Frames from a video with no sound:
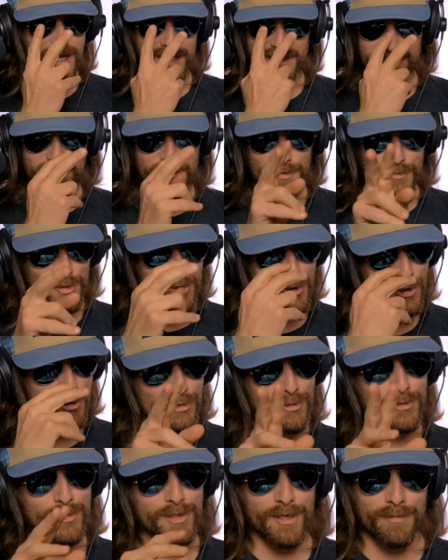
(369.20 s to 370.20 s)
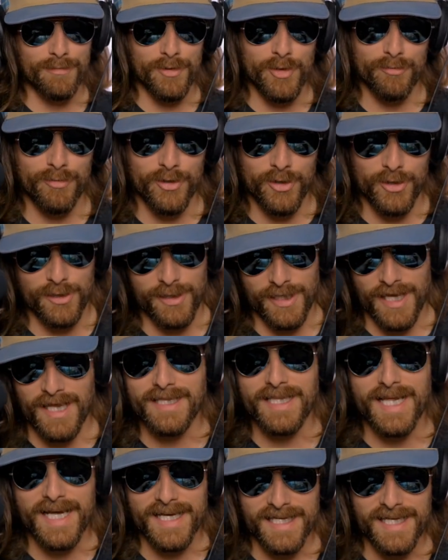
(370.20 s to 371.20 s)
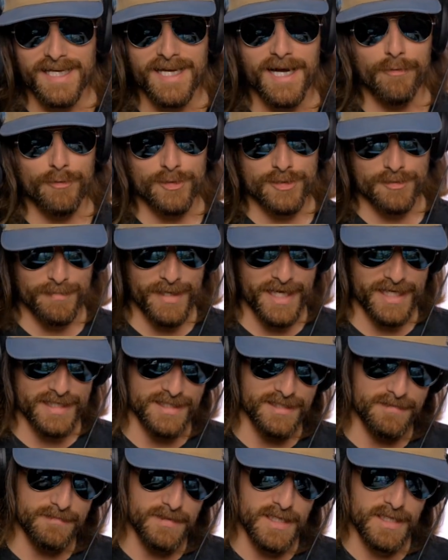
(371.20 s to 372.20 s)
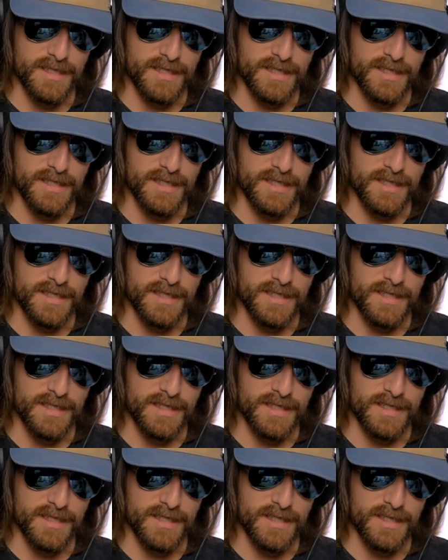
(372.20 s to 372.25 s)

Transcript: I see what you're doing there, Boot Barn. I like it. I respect it.